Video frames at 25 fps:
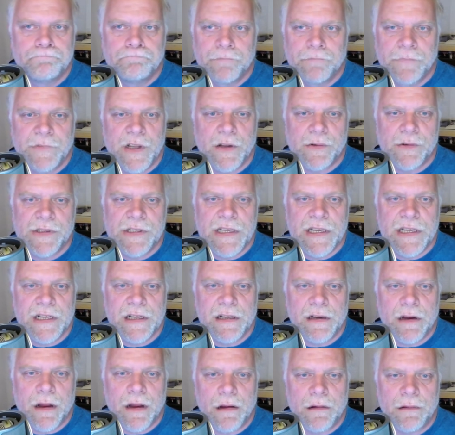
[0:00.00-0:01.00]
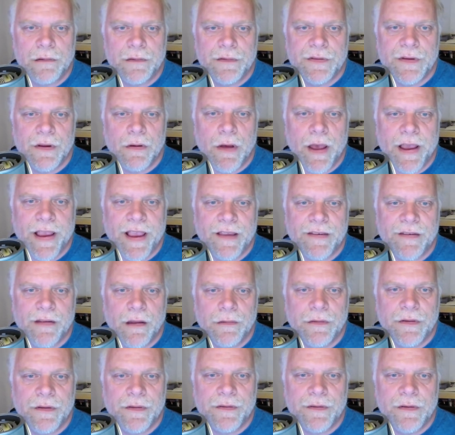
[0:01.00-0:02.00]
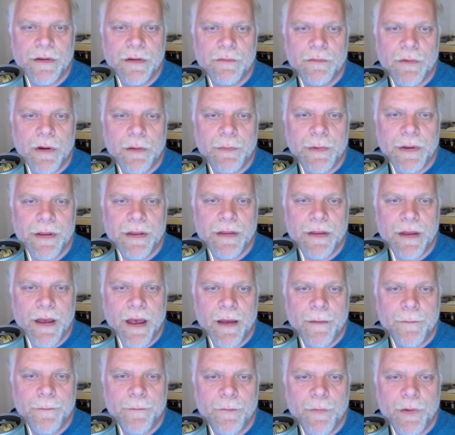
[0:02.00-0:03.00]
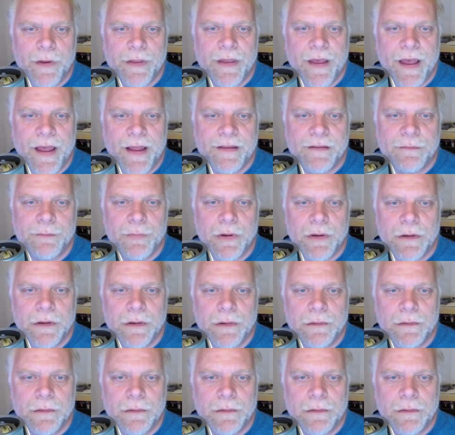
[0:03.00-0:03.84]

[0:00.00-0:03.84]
Don't see it at all. So I guess I'll just do the one with Ed's book.